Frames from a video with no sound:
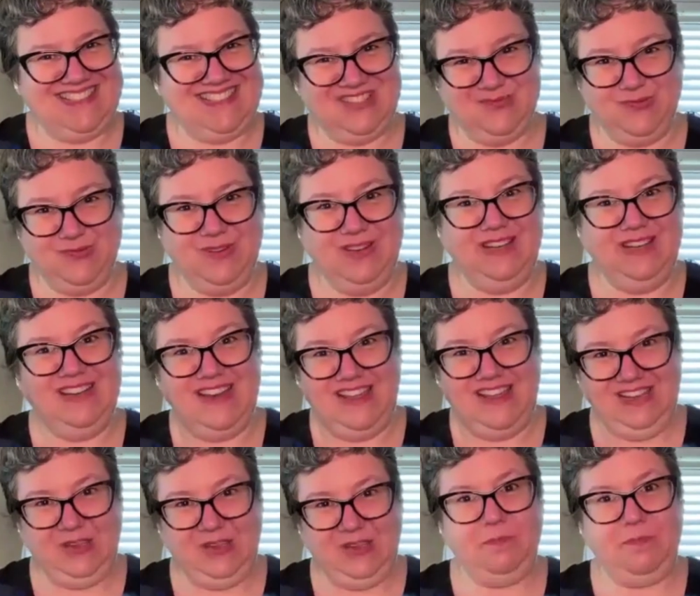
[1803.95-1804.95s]
It's
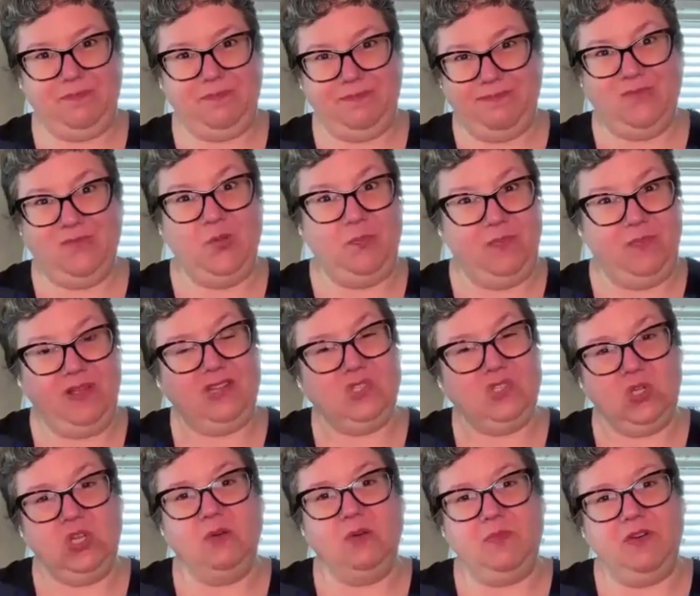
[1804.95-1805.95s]
really like the
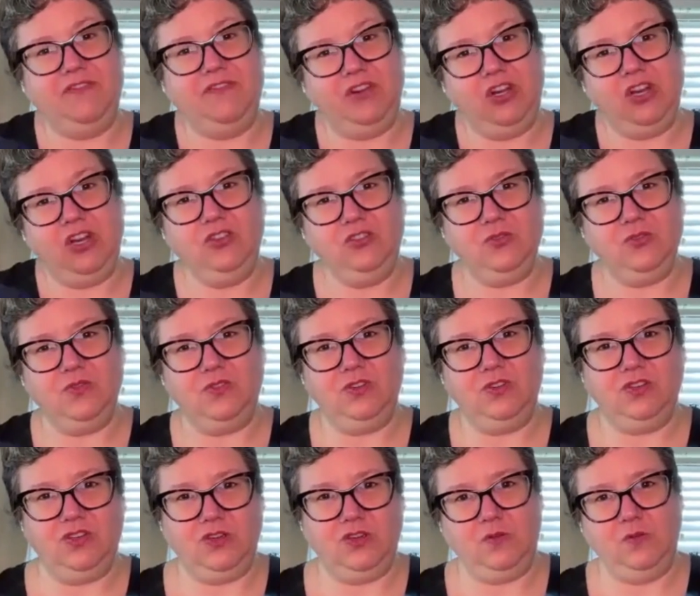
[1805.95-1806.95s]
pendulum of
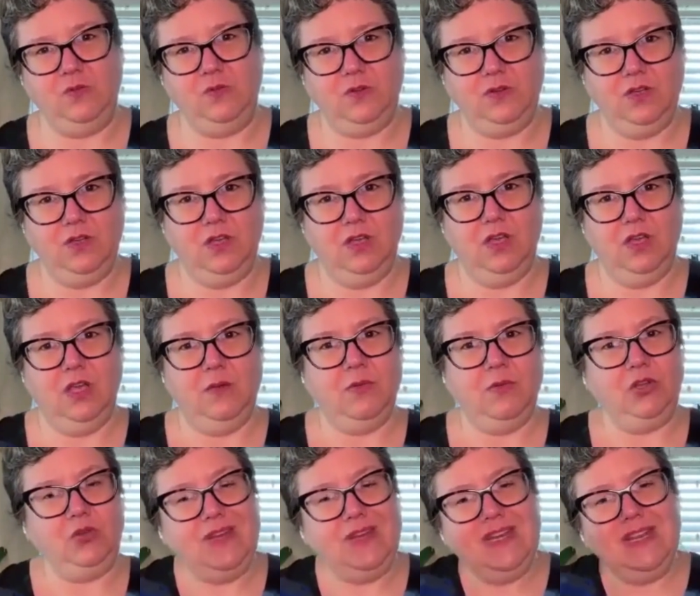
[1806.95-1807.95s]
clutter, you know.
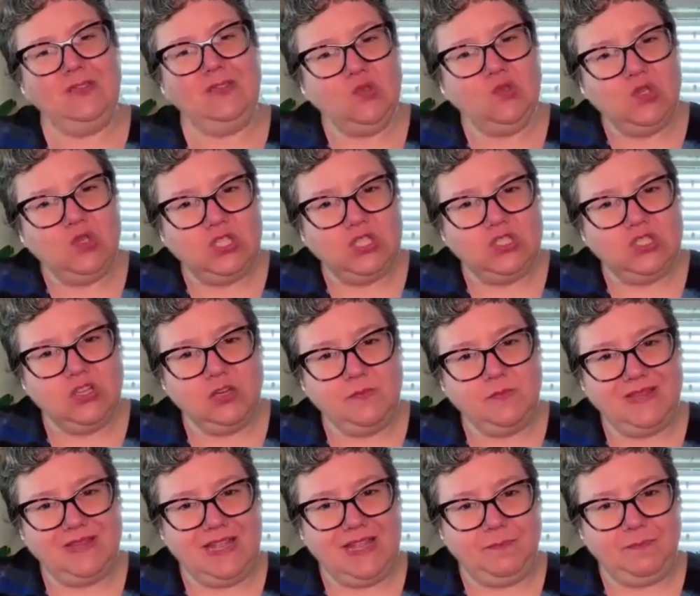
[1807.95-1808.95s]
We need to
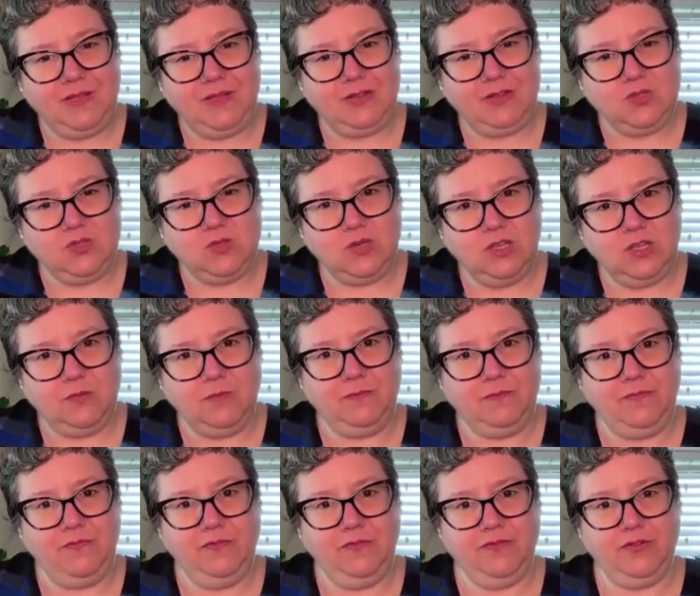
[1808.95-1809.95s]
stop that
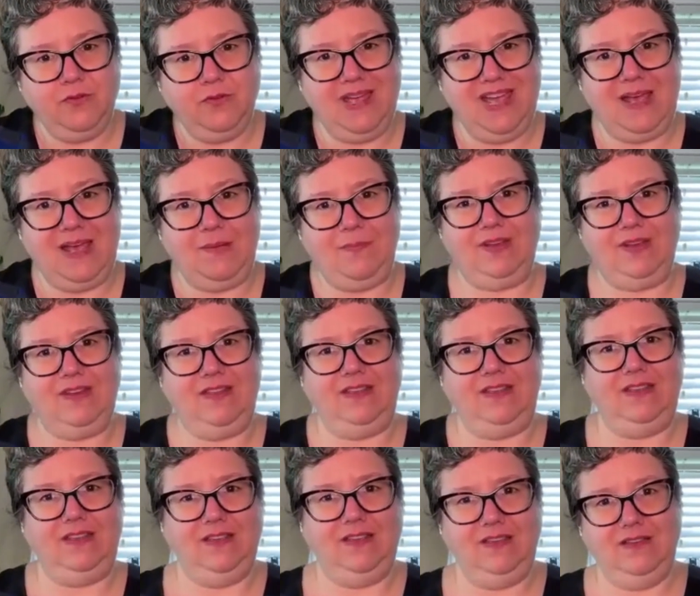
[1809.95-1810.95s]
pendulum from
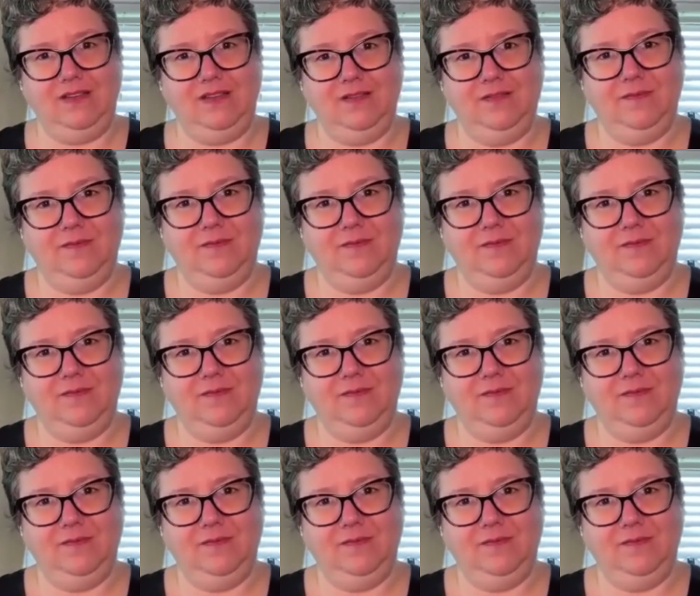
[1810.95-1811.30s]
happening.